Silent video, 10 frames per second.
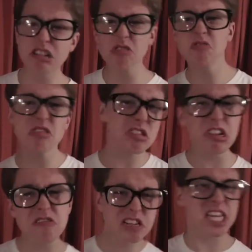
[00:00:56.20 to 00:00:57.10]
don't want to
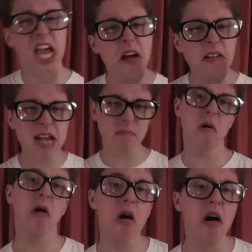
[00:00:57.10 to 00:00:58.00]
go to town
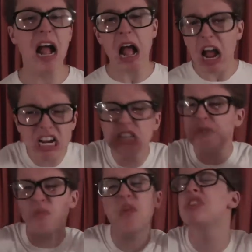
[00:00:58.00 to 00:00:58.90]
anymore, I
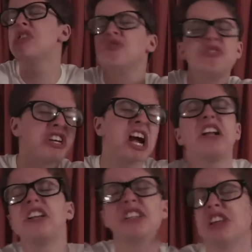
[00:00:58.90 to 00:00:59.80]
just want to do
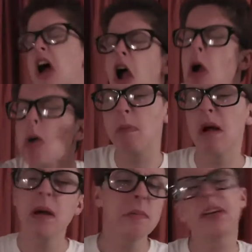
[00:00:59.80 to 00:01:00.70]
challenges at home
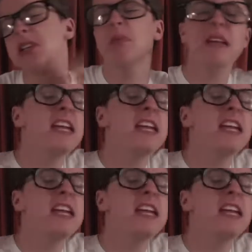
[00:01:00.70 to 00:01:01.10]
because it'll be